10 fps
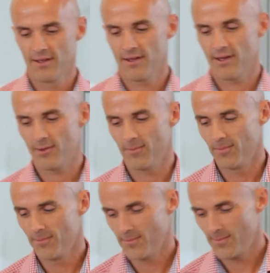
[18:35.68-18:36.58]

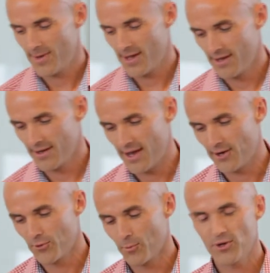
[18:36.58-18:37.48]
Um,
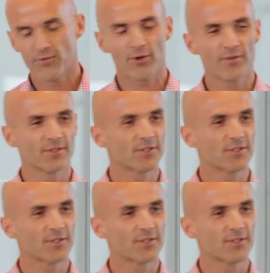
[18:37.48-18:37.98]
and if you're working for an even